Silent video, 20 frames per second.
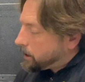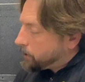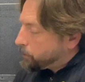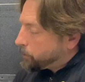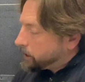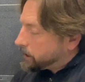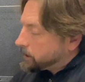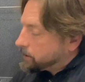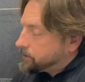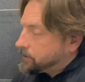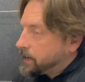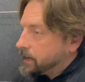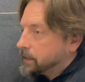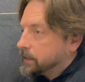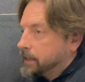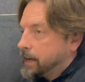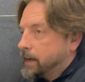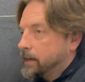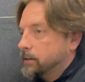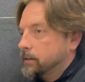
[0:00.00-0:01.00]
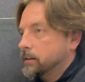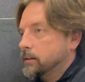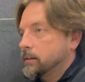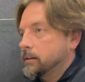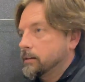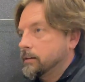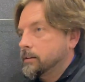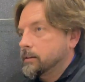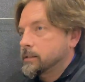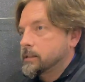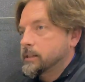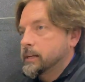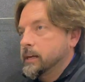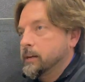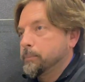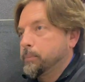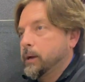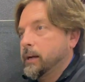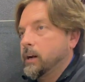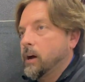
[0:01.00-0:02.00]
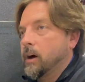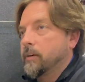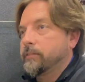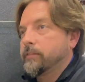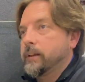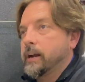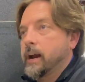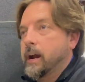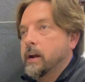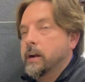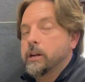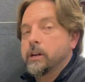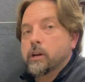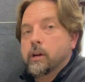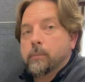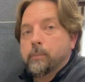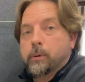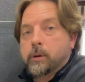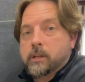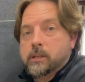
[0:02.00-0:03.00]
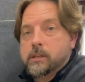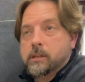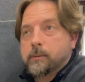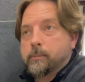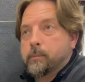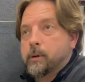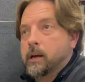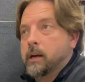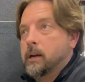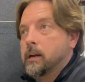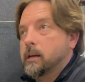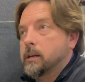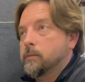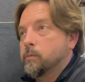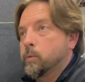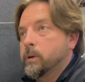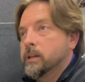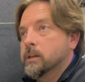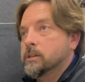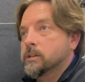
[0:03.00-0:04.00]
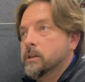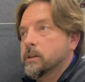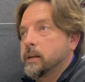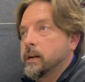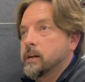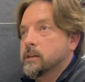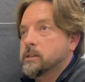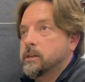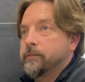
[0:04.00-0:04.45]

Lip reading: We could take that skid plate off there and you could put some wheels on there.